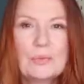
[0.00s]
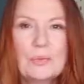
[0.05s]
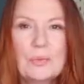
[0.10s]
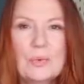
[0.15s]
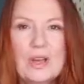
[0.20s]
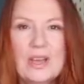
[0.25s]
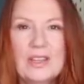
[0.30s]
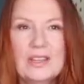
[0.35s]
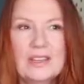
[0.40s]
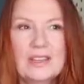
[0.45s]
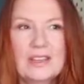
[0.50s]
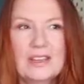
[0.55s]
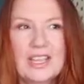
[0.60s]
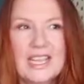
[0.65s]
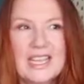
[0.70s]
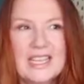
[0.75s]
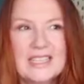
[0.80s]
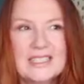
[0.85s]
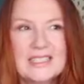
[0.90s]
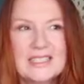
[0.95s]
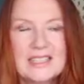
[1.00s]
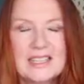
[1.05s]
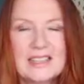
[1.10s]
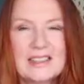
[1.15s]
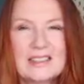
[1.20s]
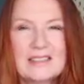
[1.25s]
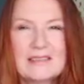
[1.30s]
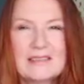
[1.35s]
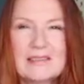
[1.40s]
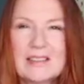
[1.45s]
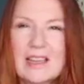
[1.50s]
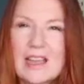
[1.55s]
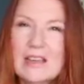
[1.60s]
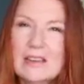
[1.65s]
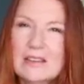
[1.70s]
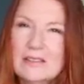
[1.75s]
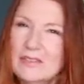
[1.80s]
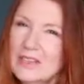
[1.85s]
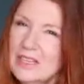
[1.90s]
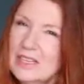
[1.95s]
One is
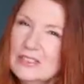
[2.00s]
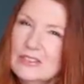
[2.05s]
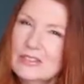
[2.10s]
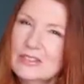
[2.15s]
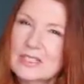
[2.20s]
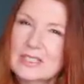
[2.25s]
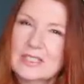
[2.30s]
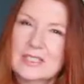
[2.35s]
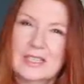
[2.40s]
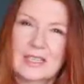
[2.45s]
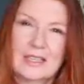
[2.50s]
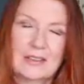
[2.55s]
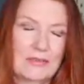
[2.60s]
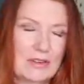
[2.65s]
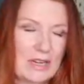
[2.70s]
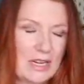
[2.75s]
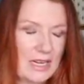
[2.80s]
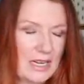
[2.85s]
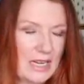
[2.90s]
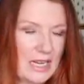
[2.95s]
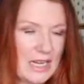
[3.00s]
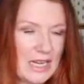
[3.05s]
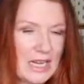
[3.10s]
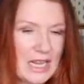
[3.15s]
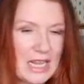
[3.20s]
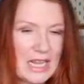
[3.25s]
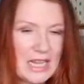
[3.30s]
kind of interesting really.